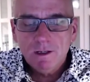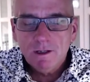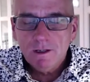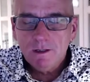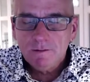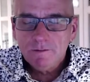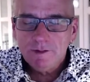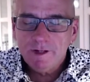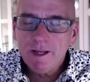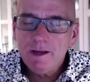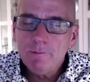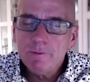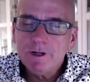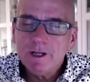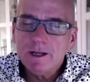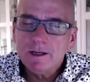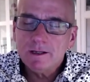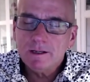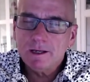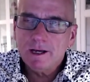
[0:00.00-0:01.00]
Today I want
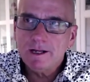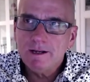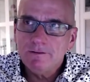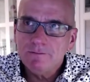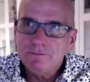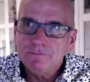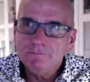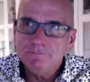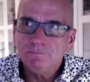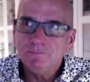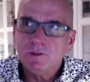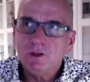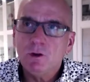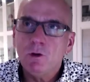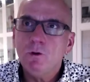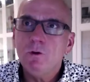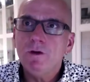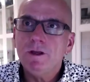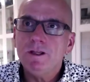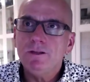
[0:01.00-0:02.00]
to kind of
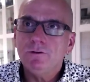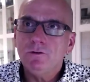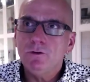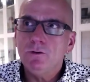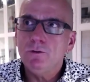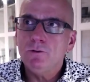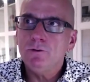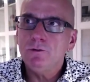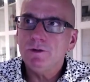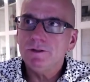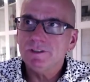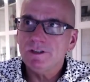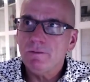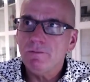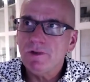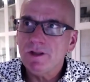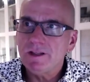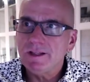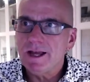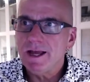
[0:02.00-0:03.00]
go into
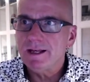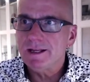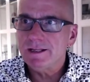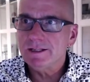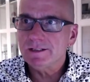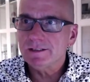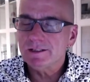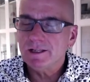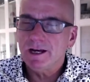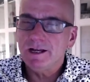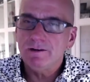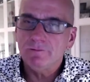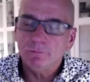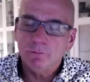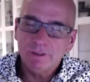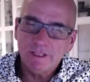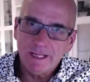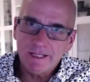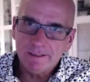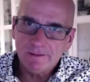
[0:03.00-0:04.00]
something that is kind of
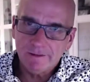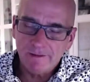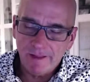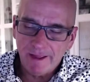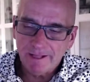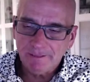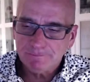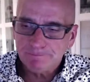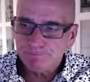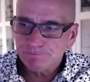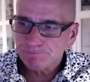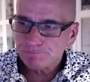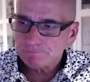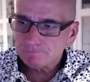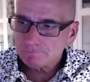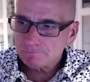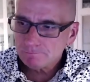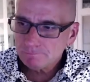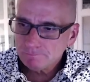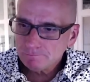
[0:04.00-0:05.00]
related to that.
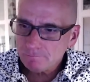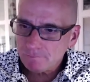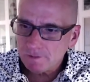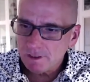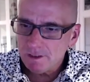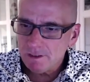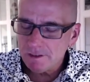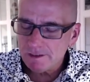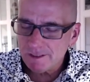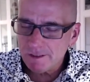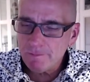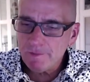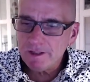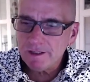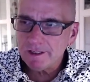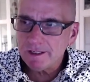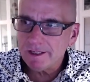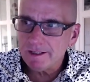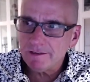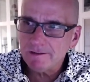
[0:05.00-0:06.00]
Something
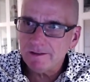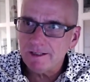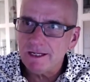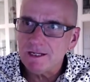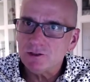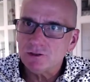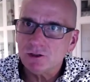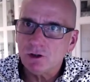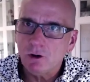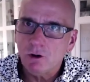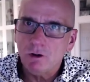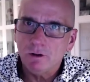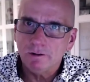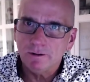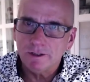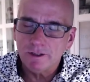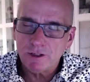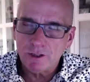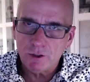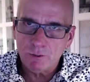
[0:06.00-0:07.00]
that I teach called
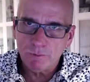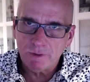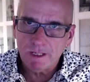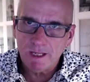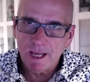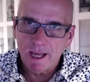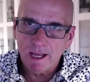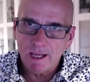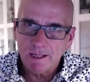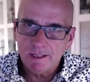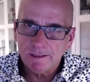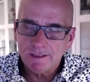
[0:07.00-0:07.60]
a UPA.